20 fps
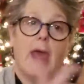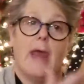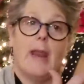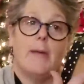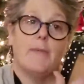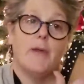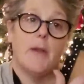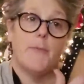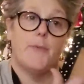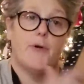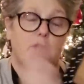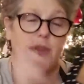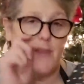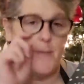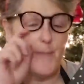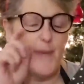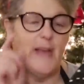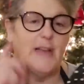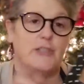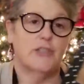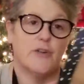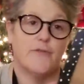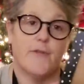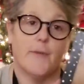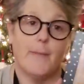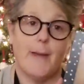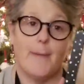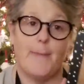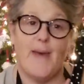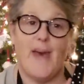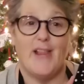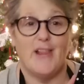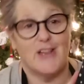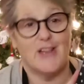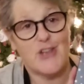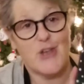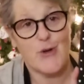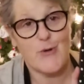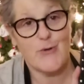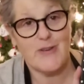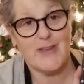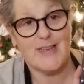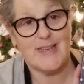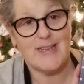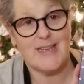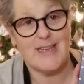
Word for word: And I'm going to put the picture from my Pelotonia